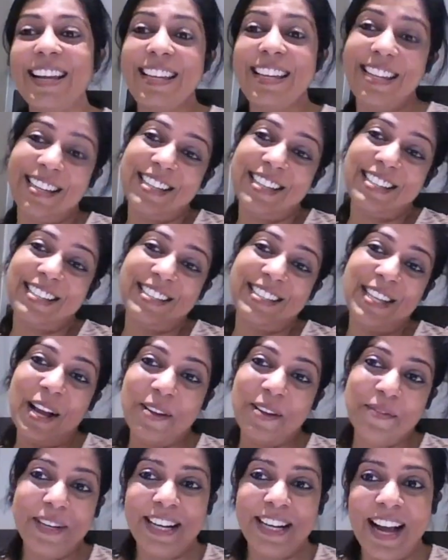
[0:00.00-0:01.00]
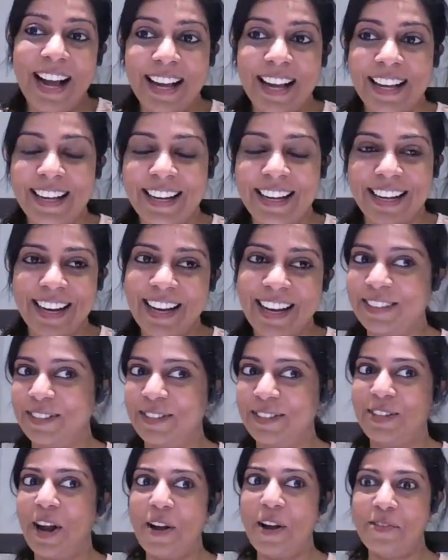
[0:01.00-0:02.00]
Yes, I mean, I like to
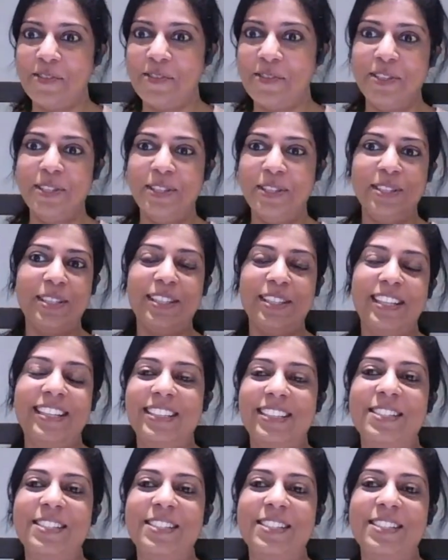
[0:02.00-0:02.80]
travel.